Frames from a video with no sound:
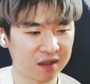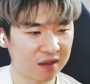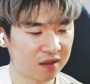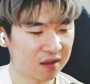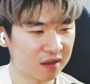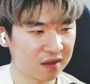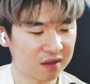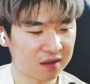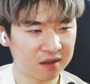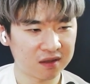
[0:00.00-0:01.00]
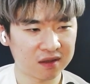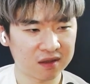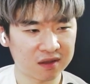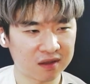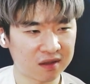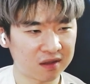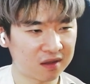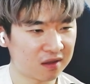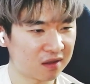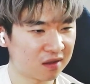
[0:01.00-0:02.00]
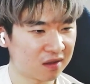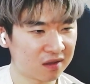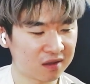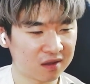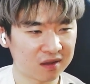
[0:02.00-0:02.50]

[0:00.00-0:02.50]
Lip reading: (silence)